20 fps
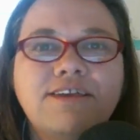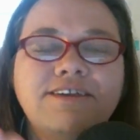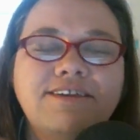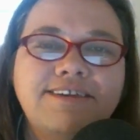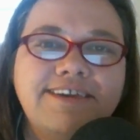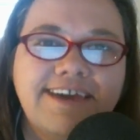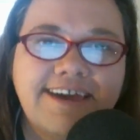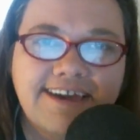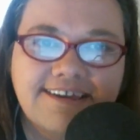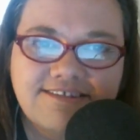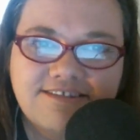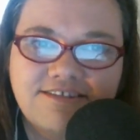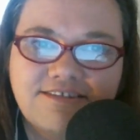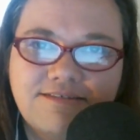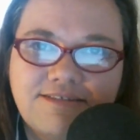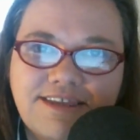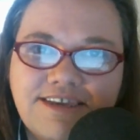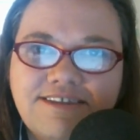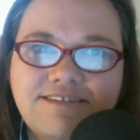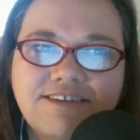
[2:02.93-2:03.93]

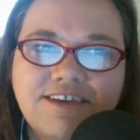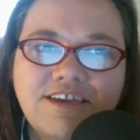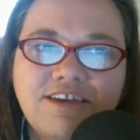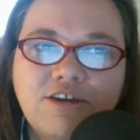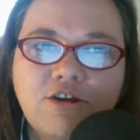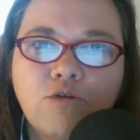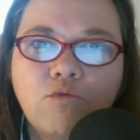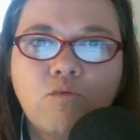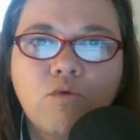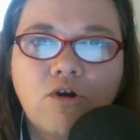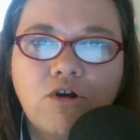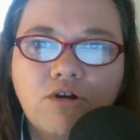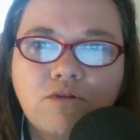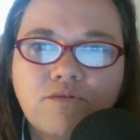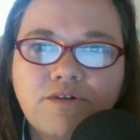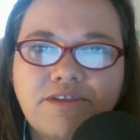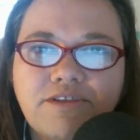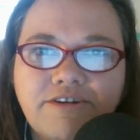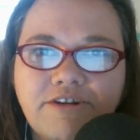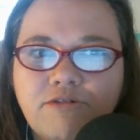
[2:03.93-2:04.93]
yes, things can go wrong
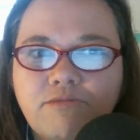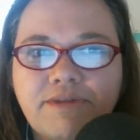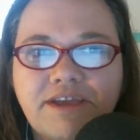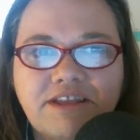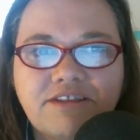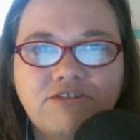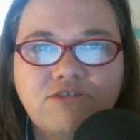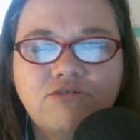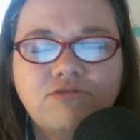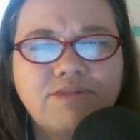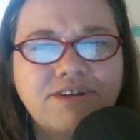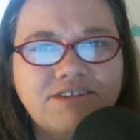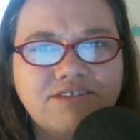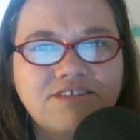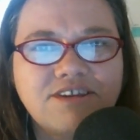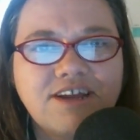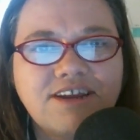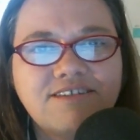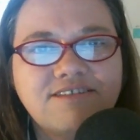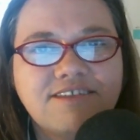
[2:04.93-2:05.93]
with the domain too, but
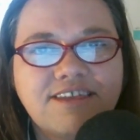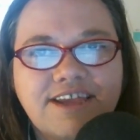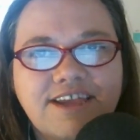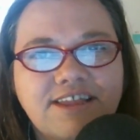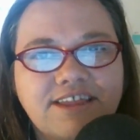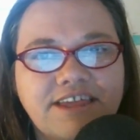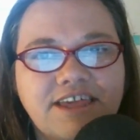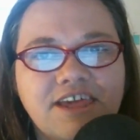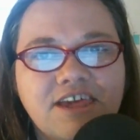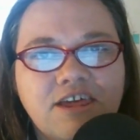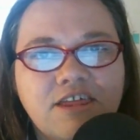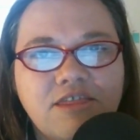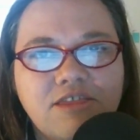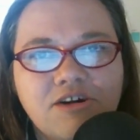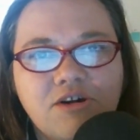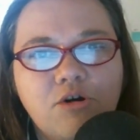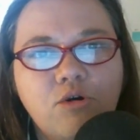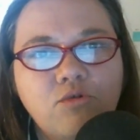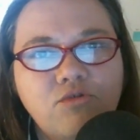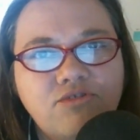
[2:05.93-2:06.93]
it's not as likely.
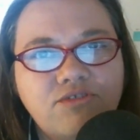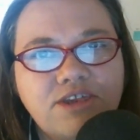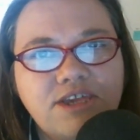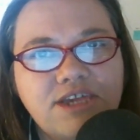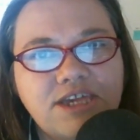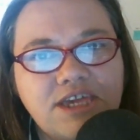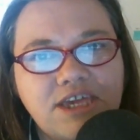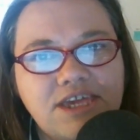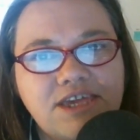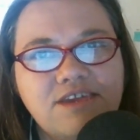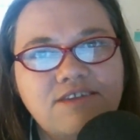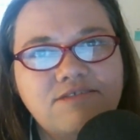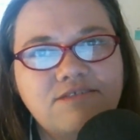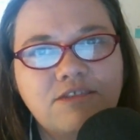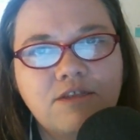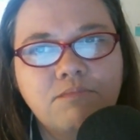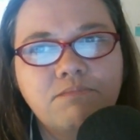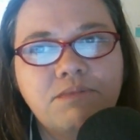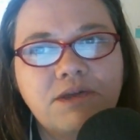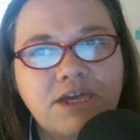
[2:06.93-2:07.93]
The hosting is
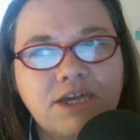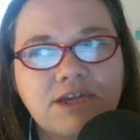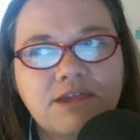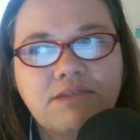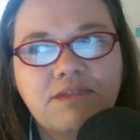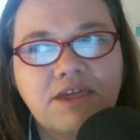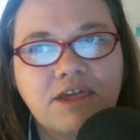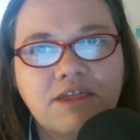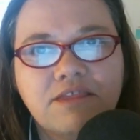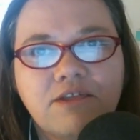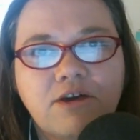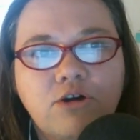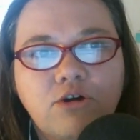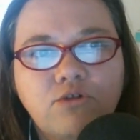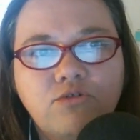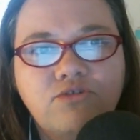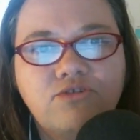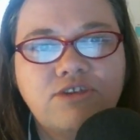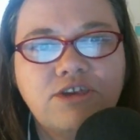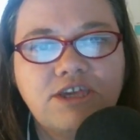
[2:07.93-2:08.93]
the big thing. The
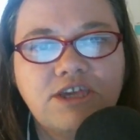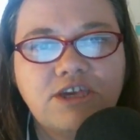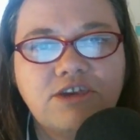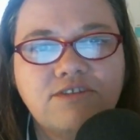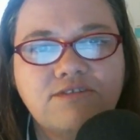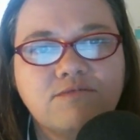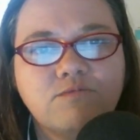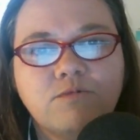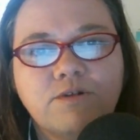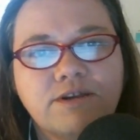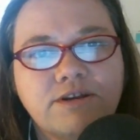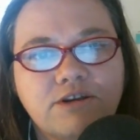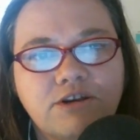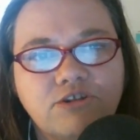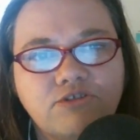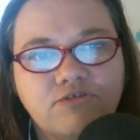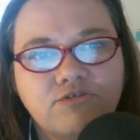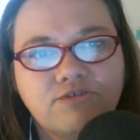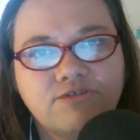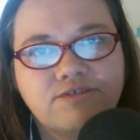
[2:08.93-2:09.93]
hosting is what
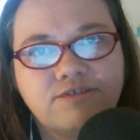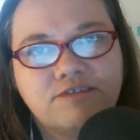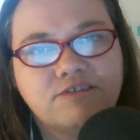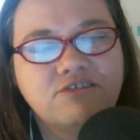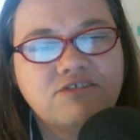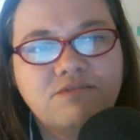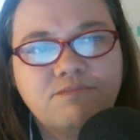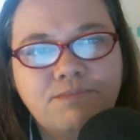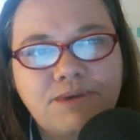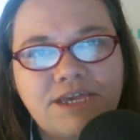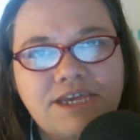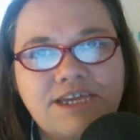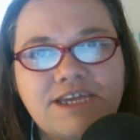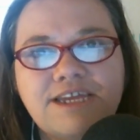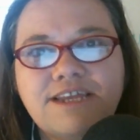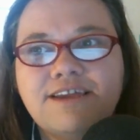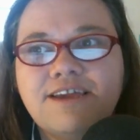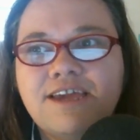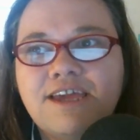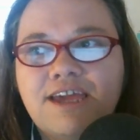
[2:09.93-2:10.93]
controls the
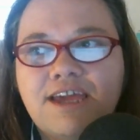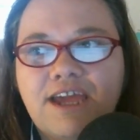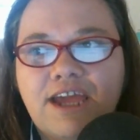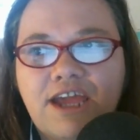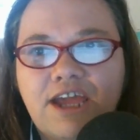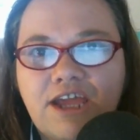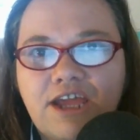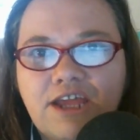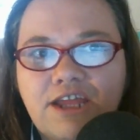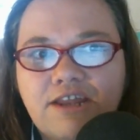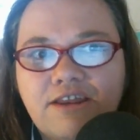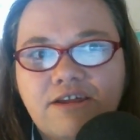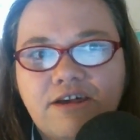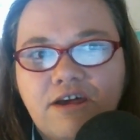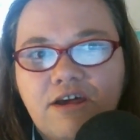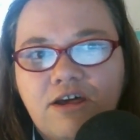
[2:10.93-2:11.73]
speed. And